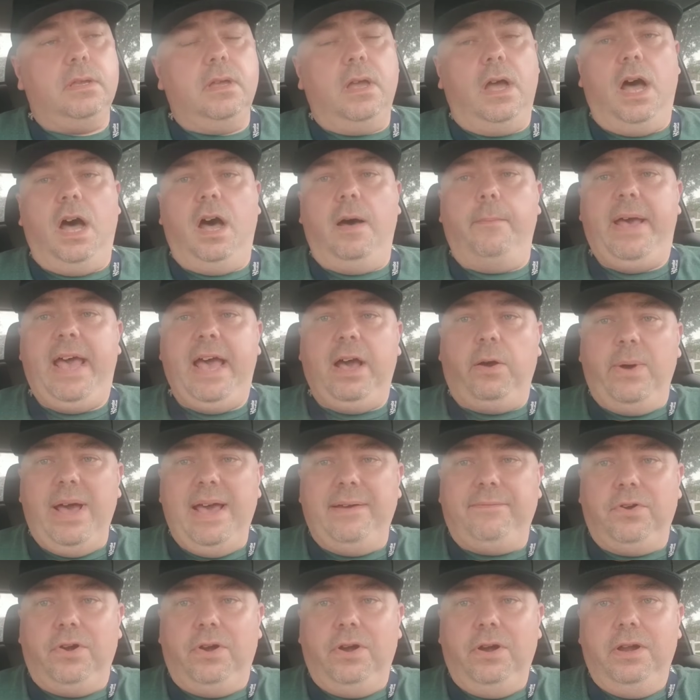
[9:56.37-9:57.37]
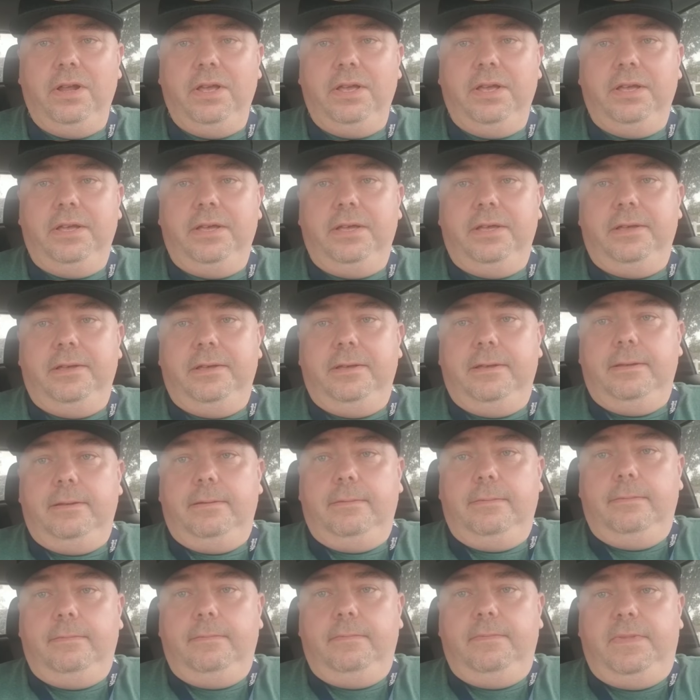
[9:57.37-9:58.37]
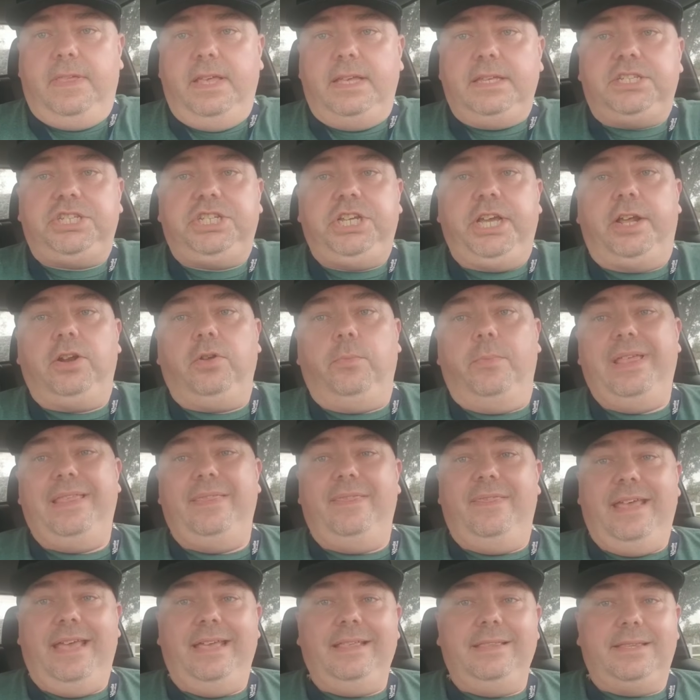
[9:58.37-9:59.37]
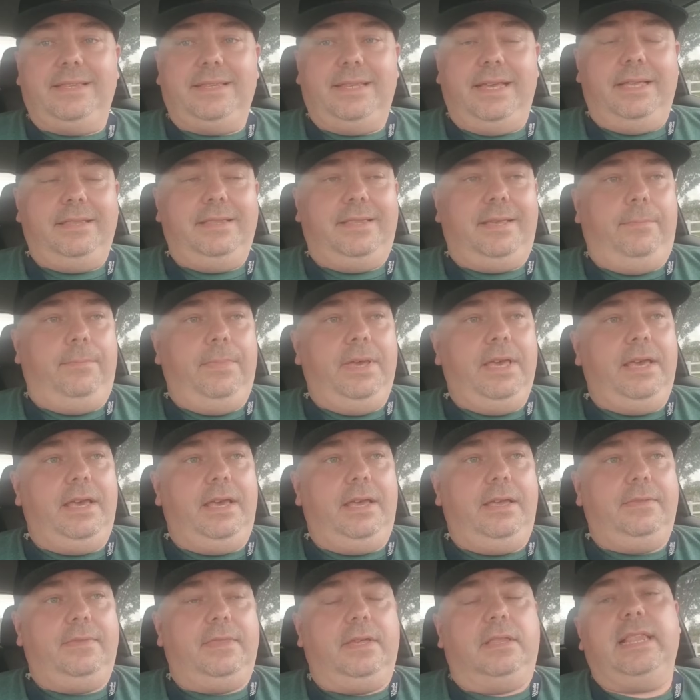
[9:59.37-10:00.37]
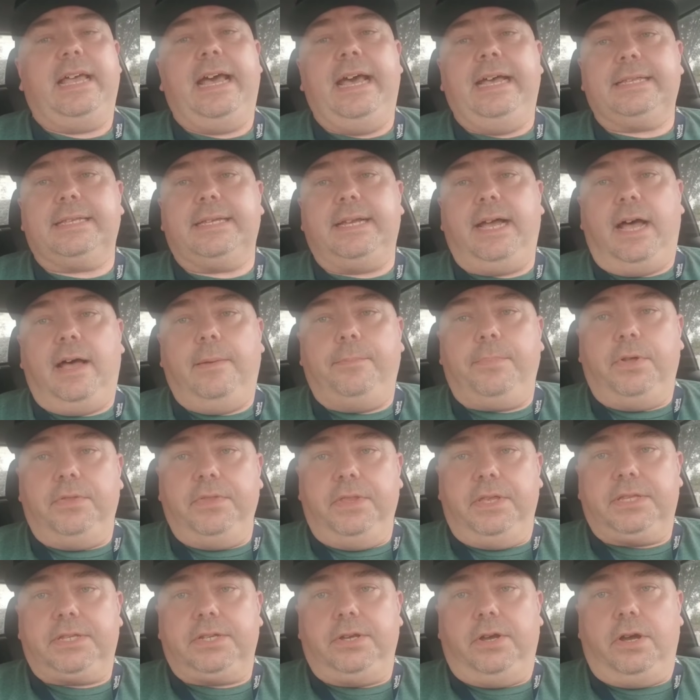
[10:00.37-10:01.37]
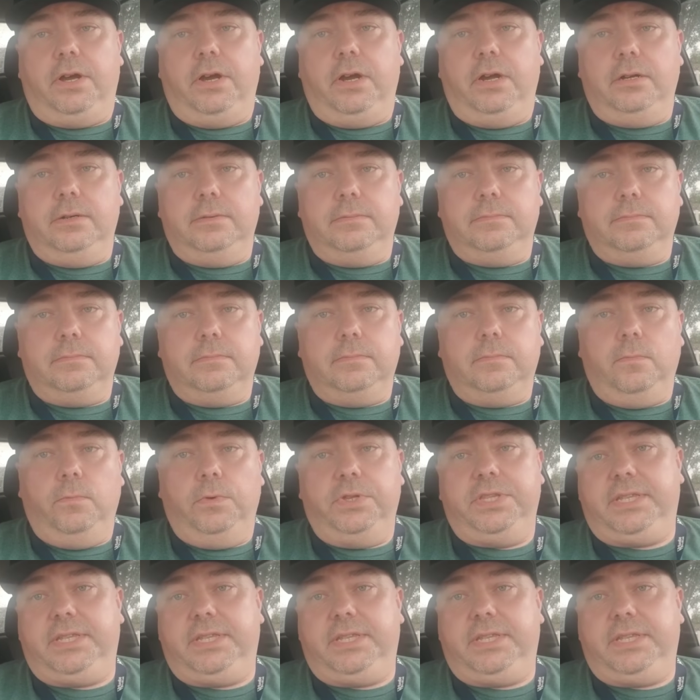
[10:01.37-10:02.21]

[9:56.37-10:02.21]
However, This gentleman then said to me, the last comp on this card was